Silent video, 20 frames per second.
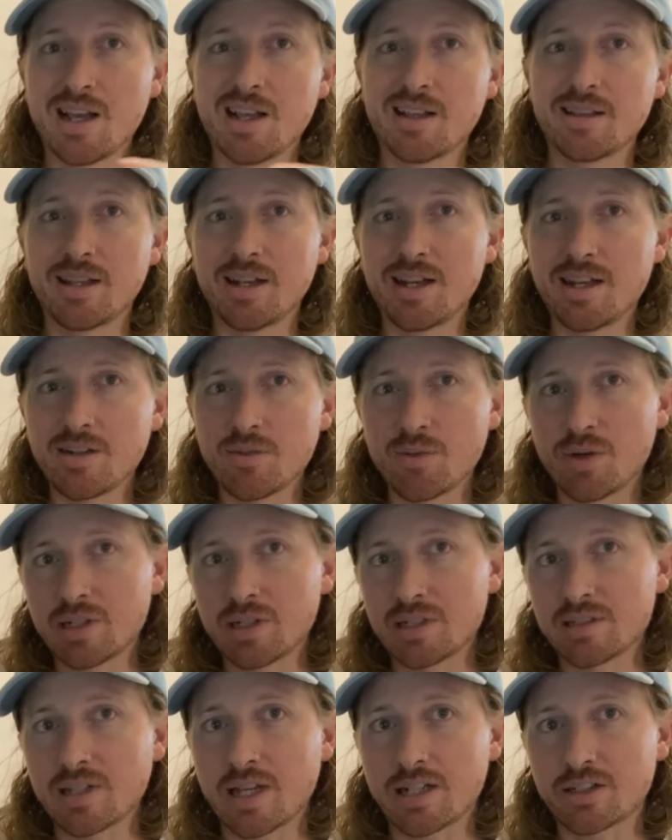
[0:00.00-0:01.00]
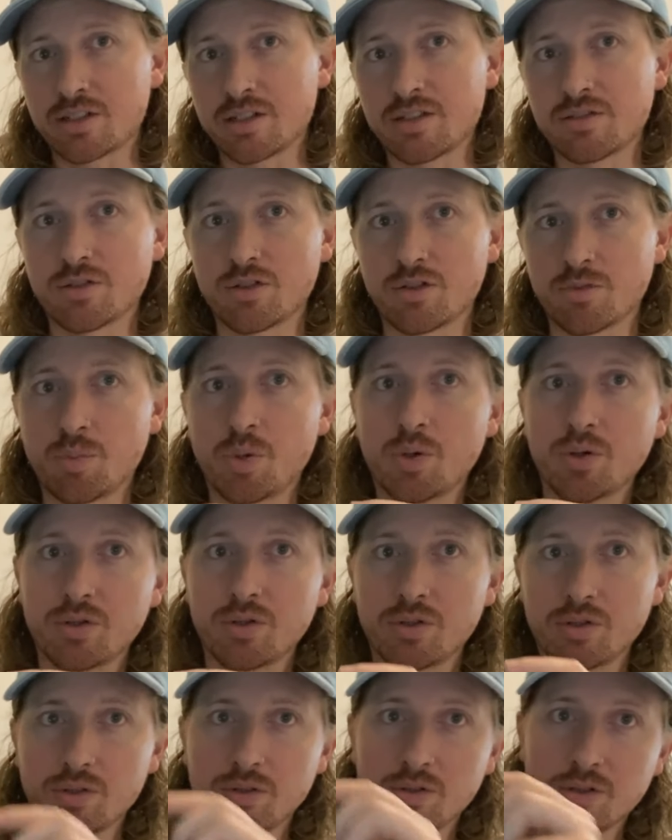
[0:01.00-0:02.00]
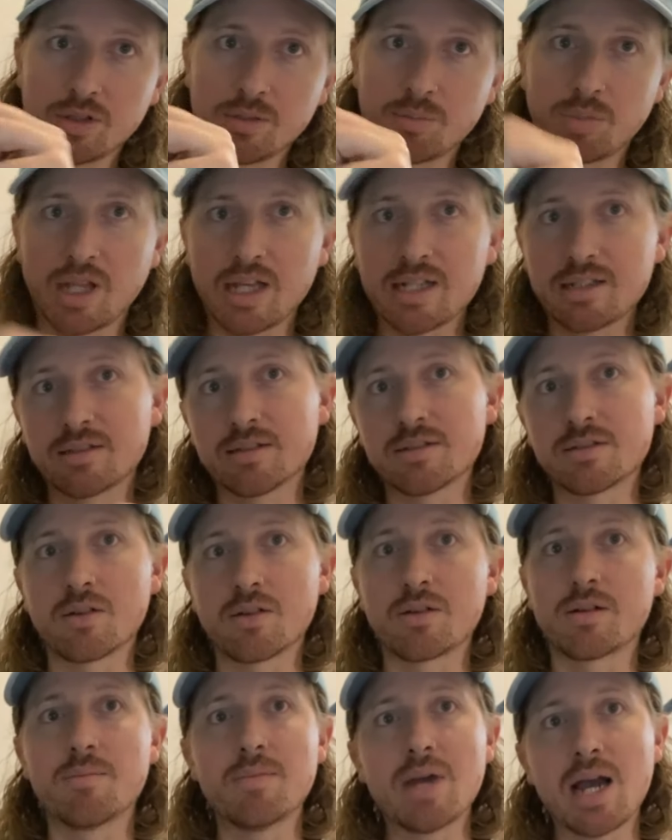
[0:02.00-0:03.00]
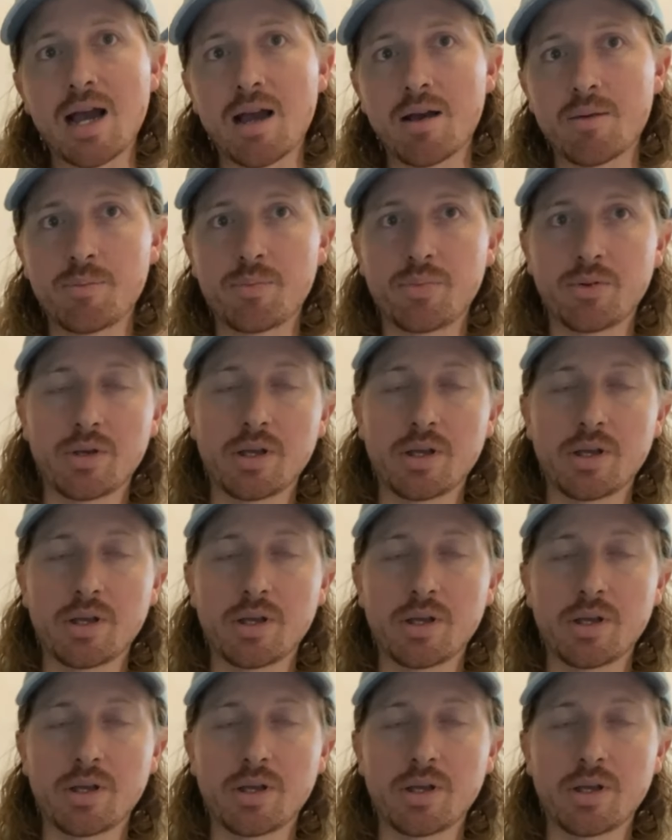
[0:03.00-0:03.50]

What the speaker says: that anyone has actually sort of put the places on a map